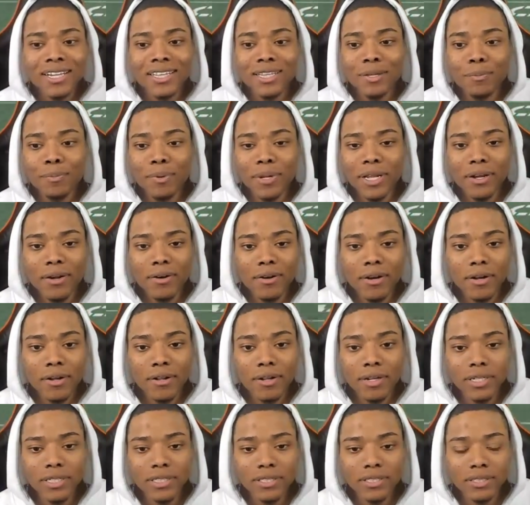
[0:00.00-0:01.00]
The play gonna go.
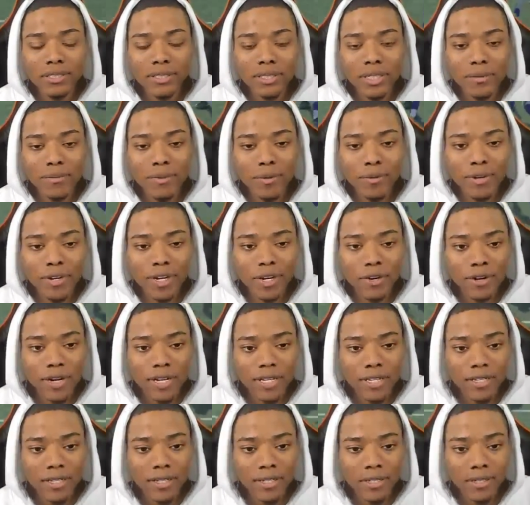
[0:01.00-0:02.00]
Let's. Can we
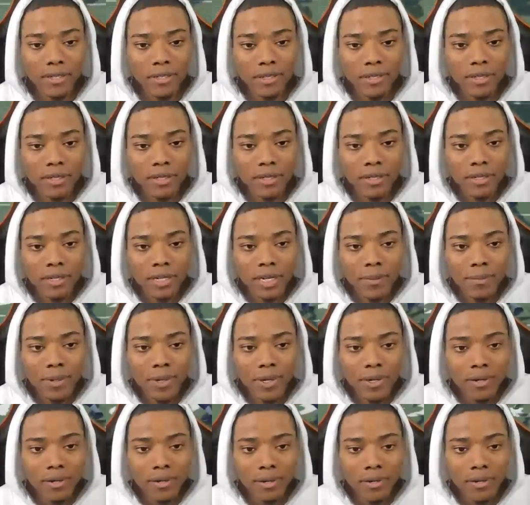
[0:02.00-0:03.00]
recreate the? Come here.